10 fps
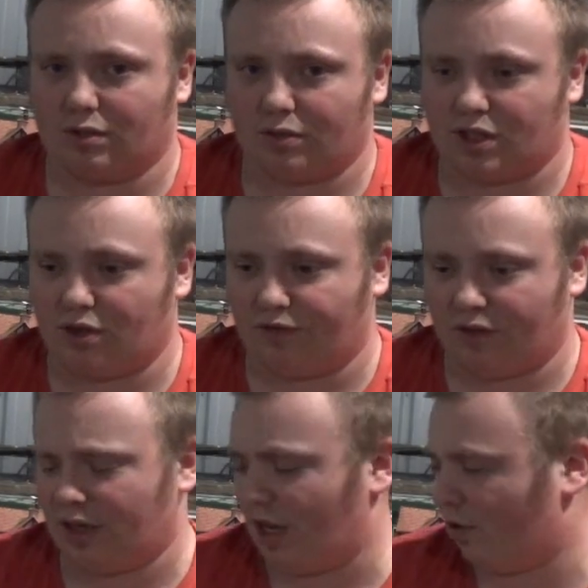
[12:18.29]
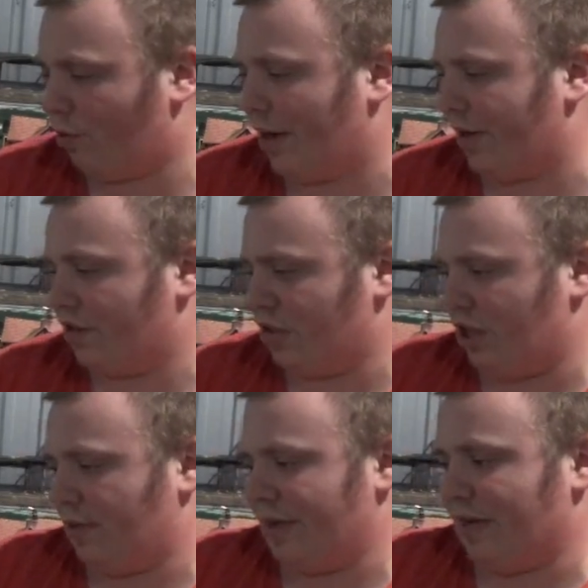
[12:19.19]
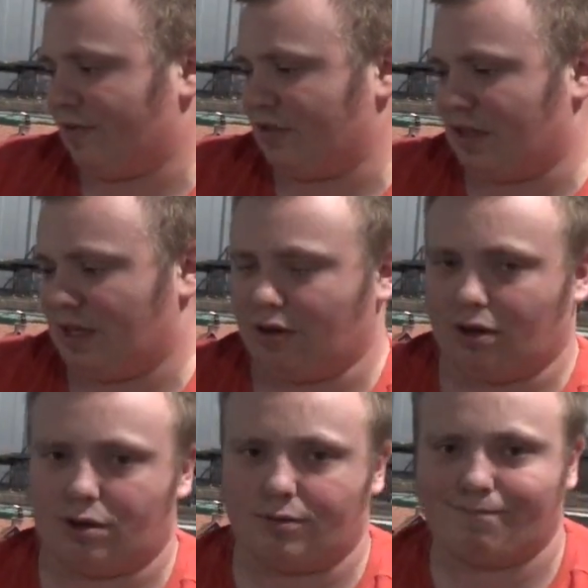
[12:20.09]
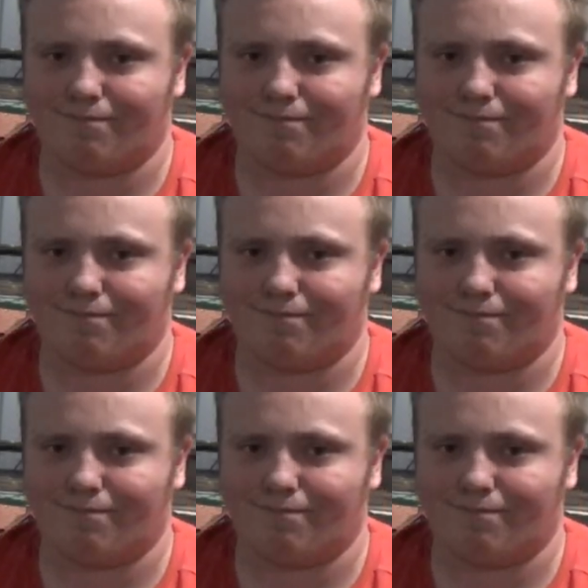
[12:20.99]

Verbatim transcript: So for the now, the wagons are going to be left as they are.